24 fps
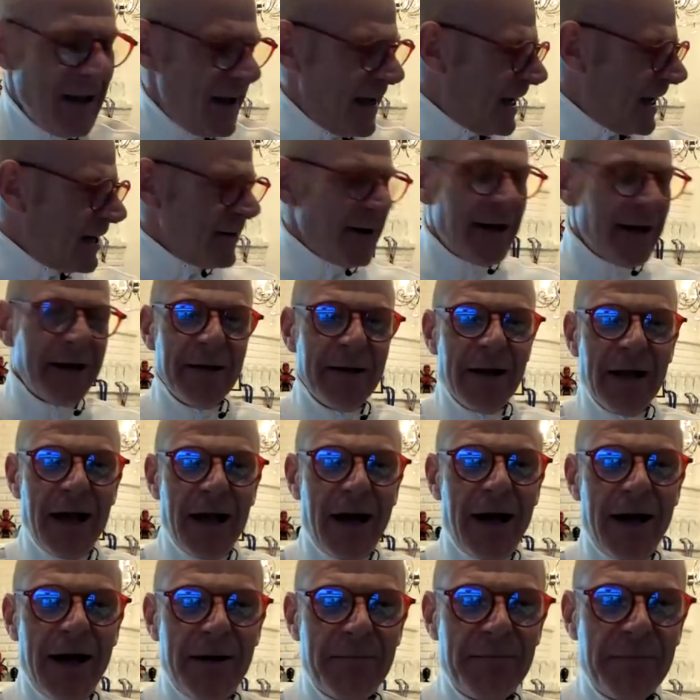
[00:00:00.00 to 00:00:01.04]
Anyway,
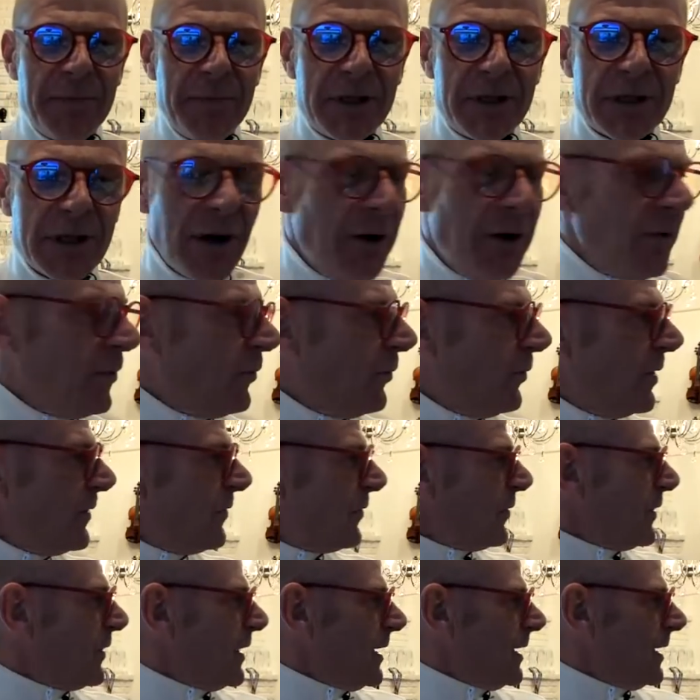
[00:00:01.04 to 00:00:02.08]
so
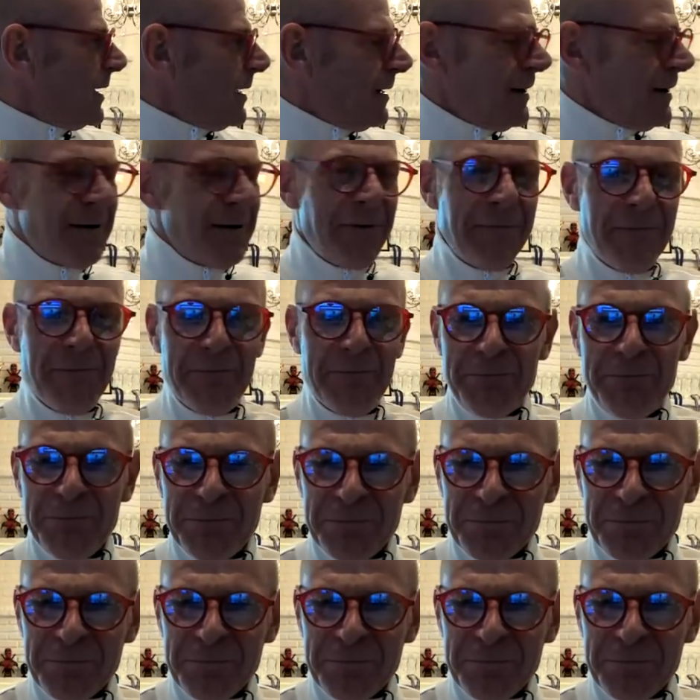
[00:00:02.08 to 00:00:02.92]
with the...